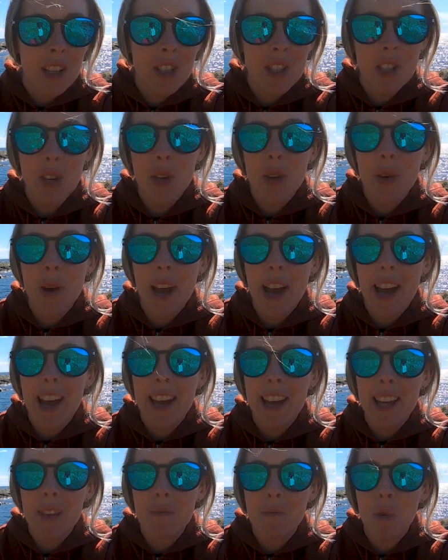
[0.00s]
do
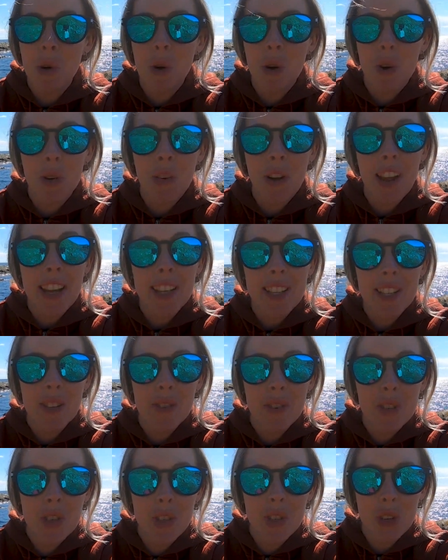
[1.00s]
a more creative
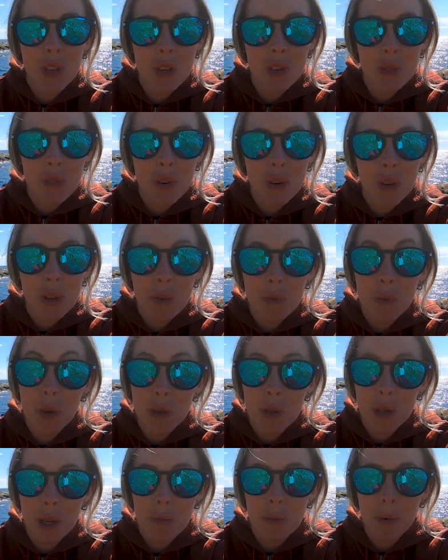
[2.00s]
shoot for them
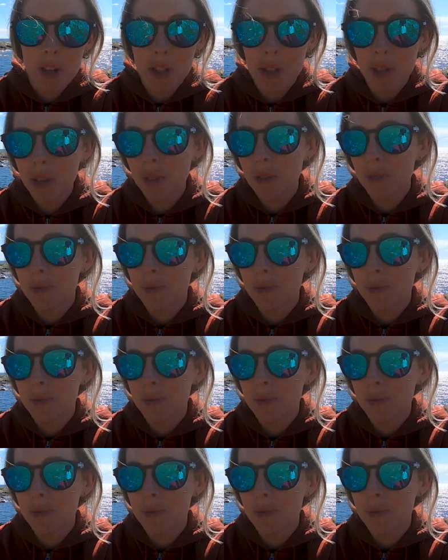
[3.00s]
using a model.